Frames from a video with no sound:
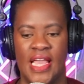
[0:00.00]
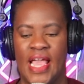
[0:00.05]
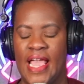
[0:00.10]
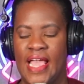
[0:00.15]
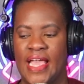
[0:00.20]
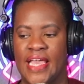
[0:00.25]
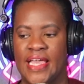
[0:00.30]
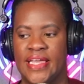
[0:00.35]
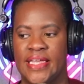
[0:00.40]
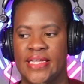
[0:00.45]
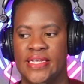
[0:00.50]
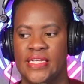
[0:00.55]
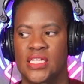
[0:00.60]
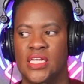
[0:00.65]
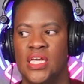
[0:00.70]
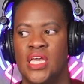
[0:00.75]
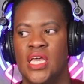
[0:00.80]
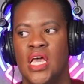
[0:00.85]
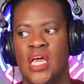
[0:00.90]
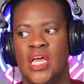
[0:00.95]
And,
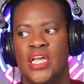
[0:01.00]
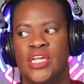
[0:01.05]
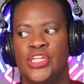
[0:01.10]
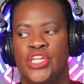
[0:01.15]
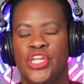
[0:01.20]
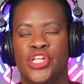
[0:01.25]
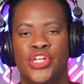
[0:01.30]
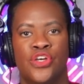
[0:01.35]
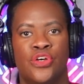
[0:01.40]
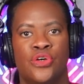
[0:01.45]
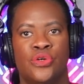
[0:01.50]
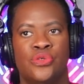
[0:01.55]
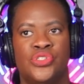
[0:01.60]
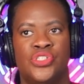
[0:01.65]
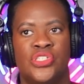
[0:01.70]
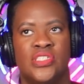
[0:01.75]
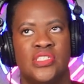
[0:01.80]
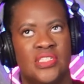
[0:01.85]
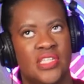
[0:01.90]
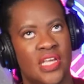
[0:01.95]
you know,
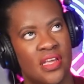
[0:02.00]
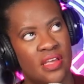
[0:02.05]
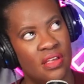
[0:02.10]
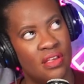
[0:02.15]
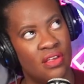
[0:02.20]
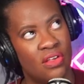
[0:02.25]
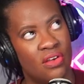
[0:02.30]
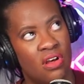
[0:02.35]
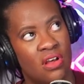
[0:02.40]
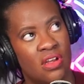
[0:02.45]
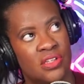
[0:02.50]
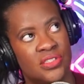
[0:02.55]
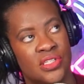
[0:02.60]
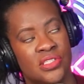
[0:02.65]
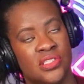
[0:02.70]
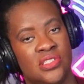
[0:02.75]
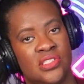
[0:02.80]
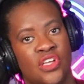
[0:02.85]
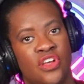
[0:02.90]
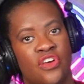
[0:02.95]
Giselle calls
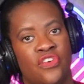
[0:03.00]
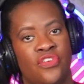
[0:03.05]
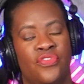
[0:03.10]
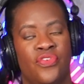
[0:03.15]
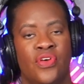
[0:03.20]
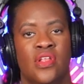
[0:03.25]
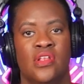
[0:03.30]
herself